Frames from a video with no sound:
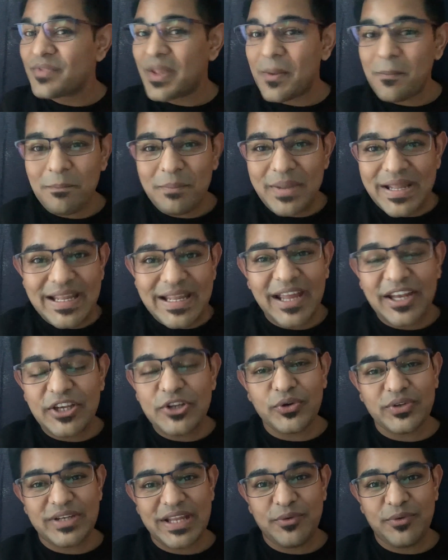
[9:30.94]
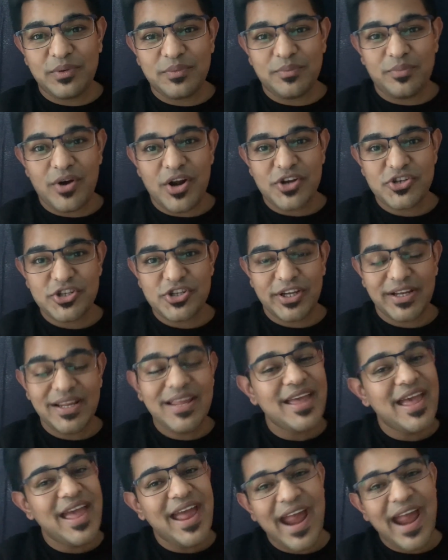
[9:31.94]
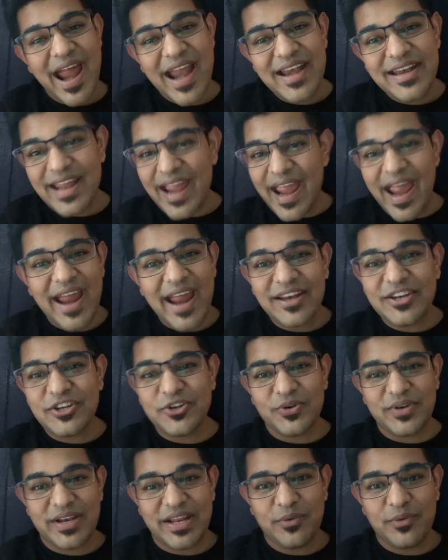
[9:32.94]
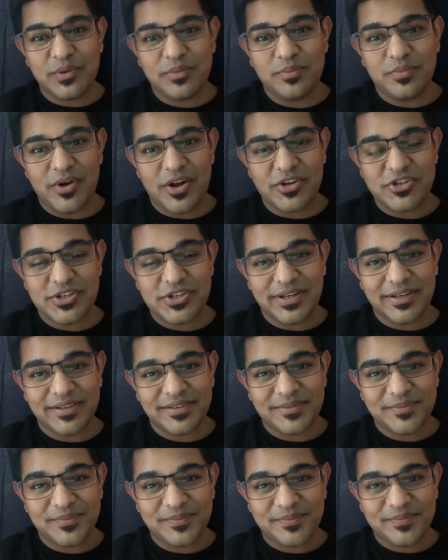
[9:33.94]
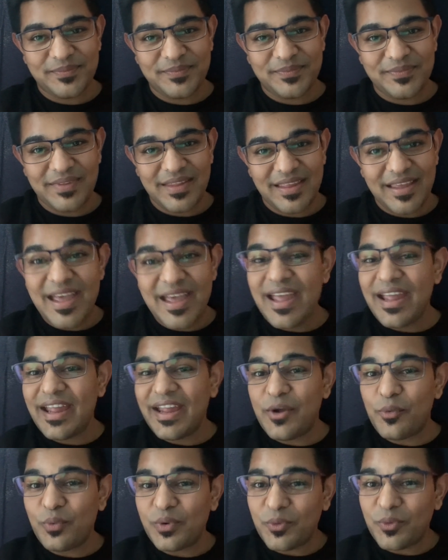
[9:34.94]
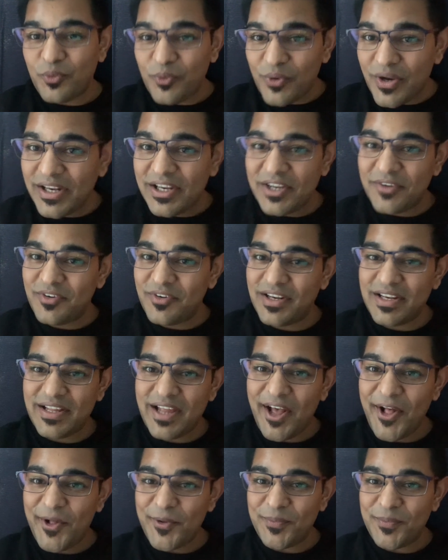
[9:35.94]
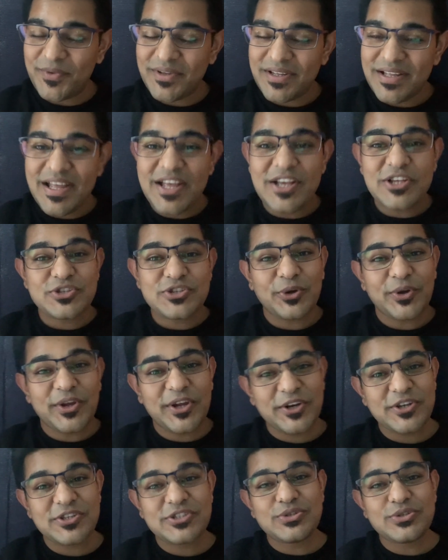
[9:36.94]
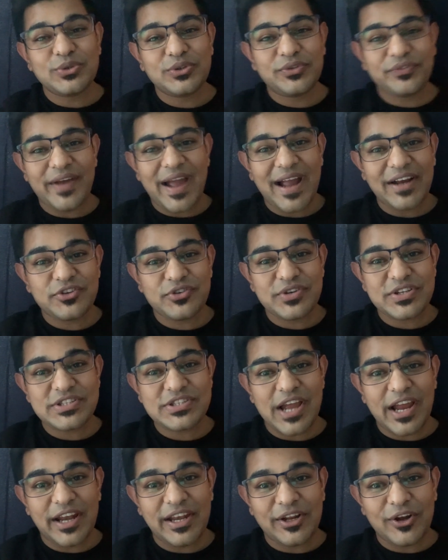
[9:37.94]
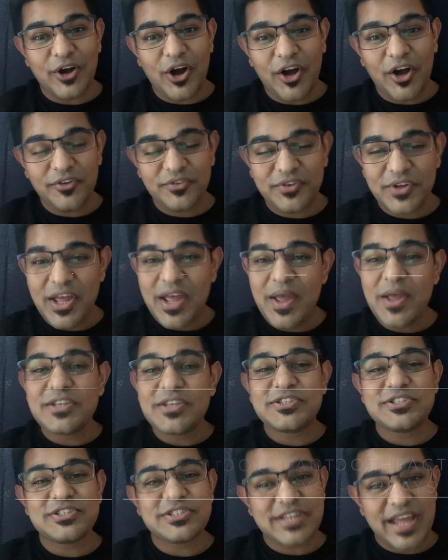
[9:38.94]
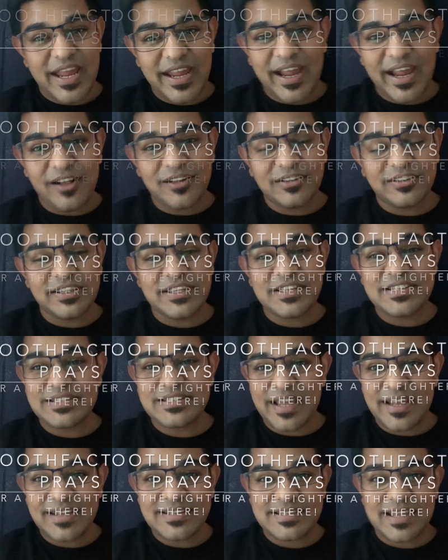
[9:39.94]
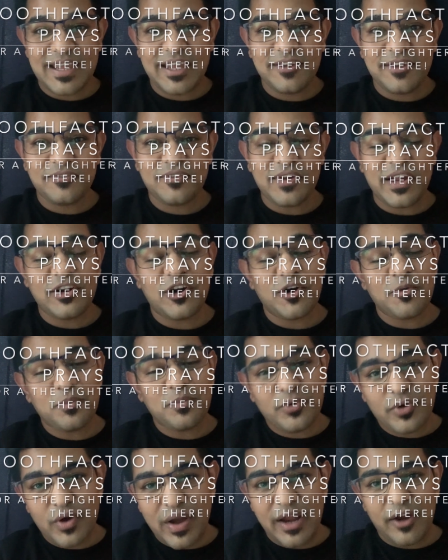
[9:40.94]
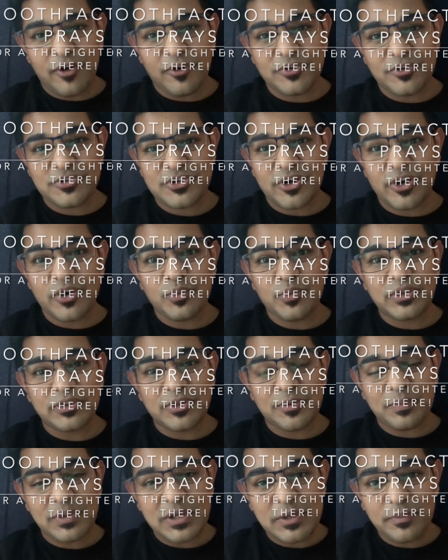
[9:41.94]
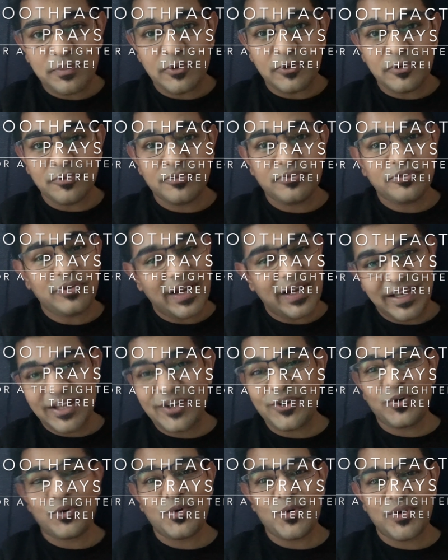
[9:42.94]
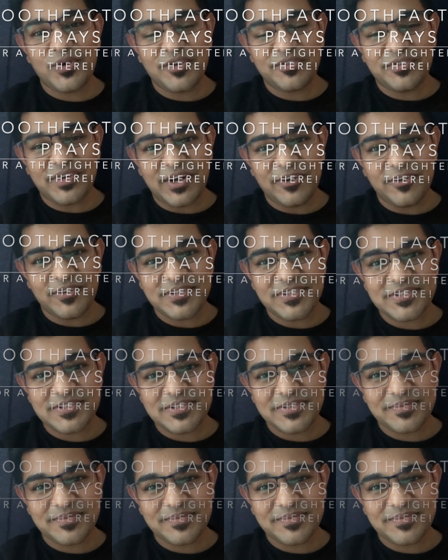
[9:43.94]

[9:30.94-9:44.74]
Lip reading: Begin your day with brushing and end your day with brushing. It will really help. So here's Tooth Factory signing off. Stay healthy, stay safe, and our prayers are with the people fighting coronavirus.